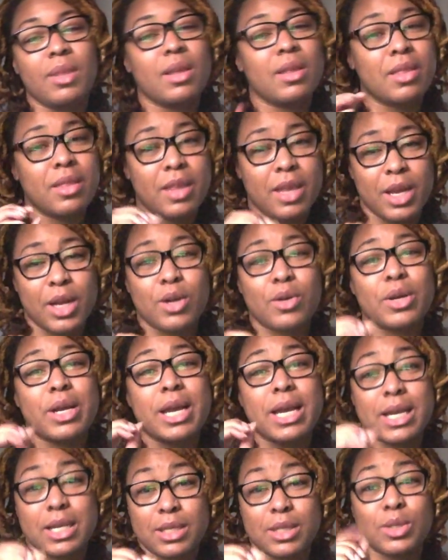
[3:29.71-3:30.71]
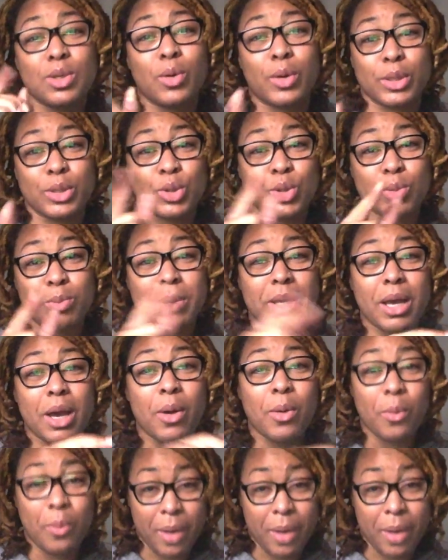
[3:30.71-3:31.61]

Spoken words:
There is going to be a